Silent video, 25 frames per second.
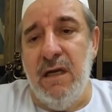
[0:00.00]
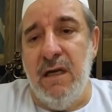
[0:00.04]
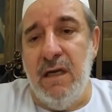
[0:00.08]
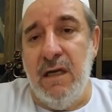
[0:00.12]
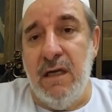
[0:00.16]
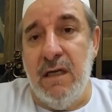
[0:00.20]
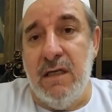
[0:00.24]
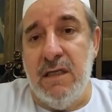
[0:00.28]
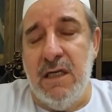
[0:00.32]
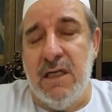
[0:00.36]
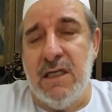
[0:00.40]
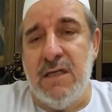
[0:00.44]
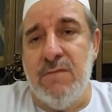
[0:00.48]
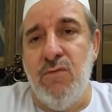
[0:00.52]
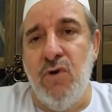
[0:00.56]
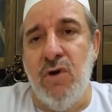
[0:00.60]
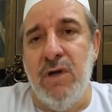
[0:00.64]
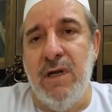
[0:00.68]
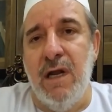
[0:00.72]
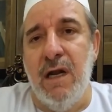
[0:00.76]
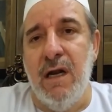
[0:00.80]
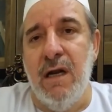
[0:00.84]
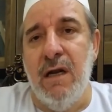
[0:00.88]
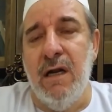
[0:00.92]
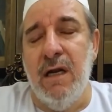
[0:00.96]
this
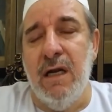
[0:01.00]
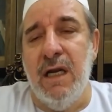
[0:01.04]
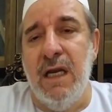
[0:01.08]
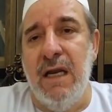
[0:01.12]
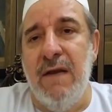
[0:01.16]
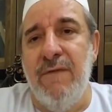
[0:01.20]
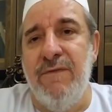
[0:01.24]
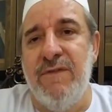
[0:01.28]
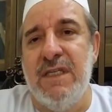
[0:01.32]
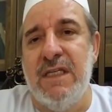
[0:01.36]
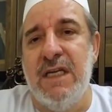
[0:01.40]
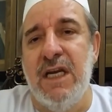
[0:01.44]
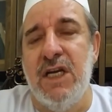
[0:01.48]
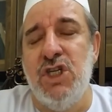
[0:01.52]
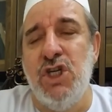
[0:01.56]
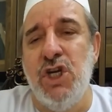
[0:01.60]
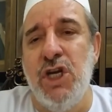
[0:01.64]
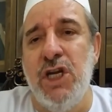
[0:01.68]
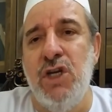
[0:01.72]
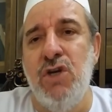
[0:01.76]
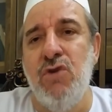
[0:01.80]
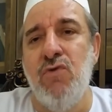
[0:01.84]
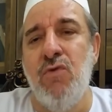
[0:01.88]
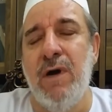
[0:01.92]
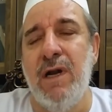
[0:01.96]
model gives a
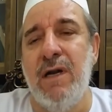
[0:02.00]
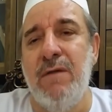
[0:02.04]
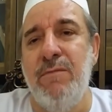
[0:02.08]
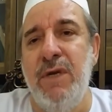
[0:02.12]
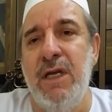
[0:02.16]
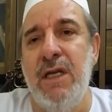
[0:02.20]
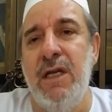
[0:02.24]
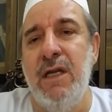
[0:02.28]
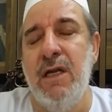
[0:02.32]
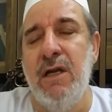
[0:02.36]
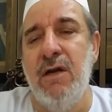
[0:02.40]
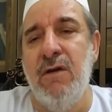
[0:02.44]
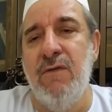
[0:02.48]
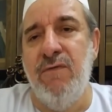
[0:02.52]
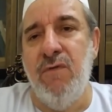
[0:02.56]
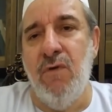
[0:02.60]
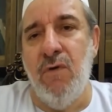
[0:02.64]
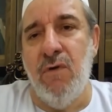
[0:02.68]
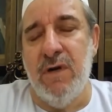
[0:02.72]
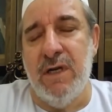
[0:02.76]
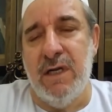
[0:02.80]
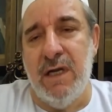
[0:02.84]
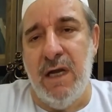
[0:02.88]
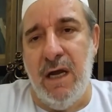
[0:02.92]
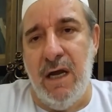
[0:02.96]
genuine meaning
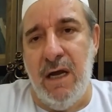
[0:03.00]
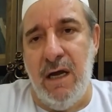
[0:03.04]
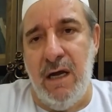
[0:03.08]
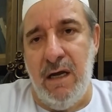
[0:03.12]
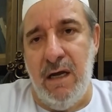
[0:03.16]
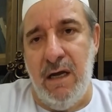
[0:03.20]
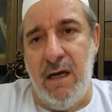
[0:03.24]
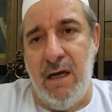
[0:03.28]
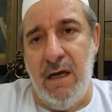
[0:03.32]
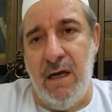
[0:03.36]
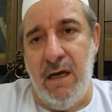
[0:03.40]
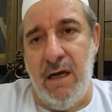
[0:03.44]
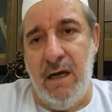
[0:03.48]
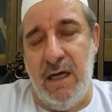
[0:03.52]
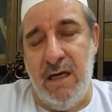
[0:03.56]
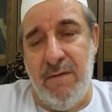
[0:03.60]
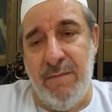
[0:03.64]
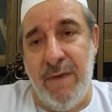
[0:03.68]
for the